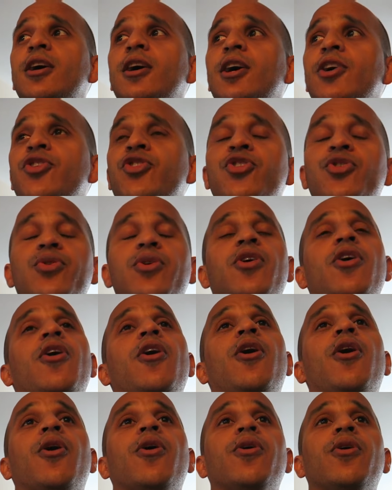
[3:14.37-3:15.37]
a new
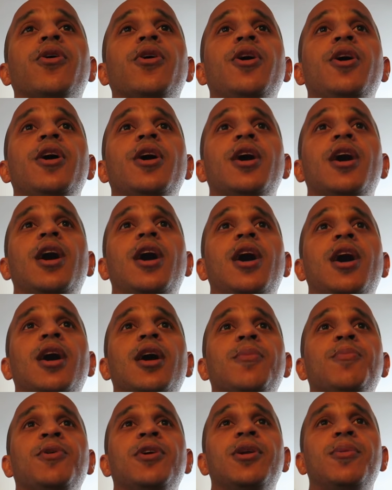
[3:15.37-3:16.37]
car,
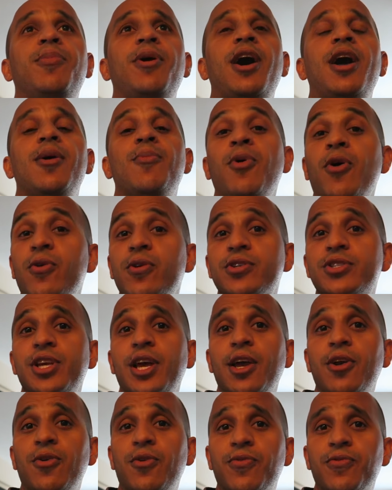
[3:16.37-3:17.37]
I'm gonna buy a
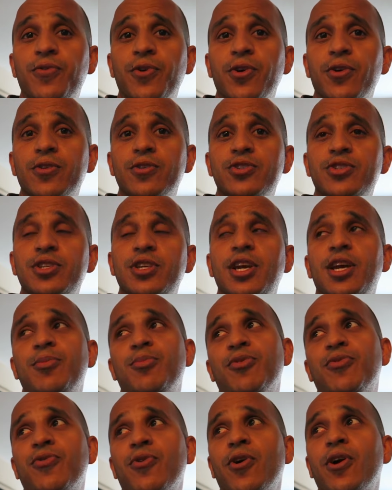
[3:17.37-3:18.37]
motorcycle first.
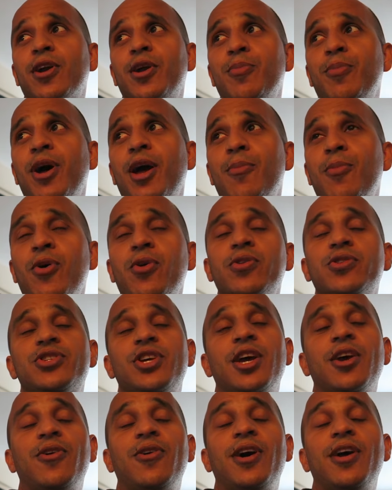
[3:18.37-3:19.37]
And before I can buy a
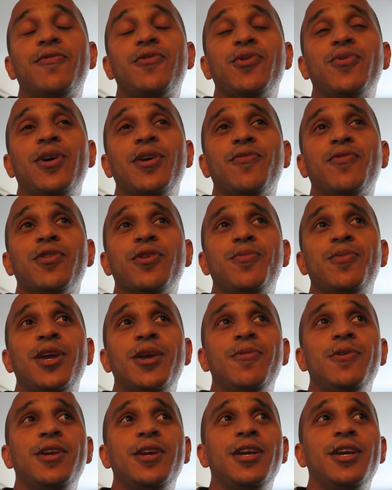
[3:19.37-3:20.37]
motorcycle, I have to wait for the
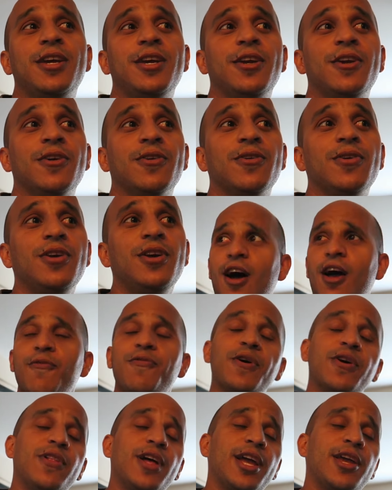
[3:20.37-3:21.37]
baby to get here. I
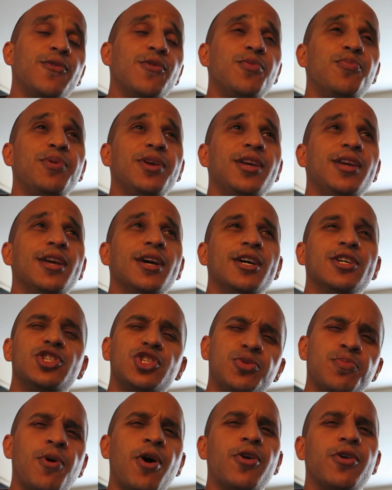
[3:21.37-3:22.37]
felt like it would be a
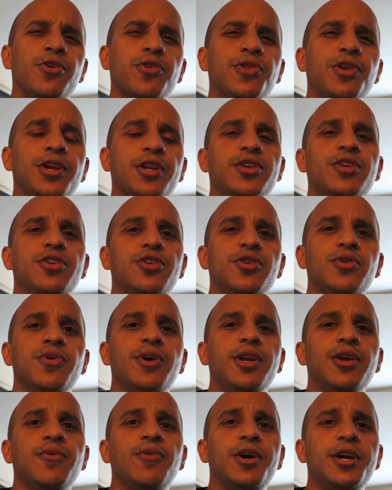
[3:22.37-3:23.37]
smarter thing to do
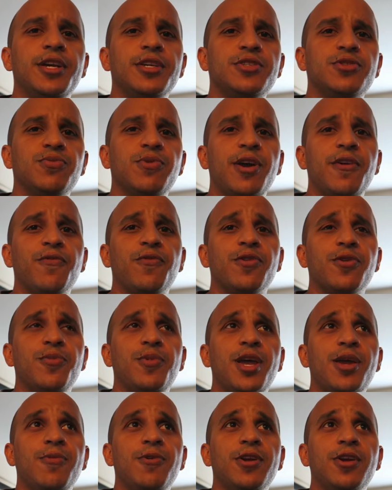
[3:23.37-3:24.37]
anyways, wait for the
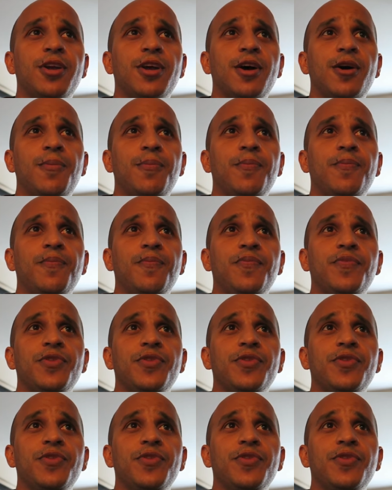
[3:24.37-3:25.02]
baby to come,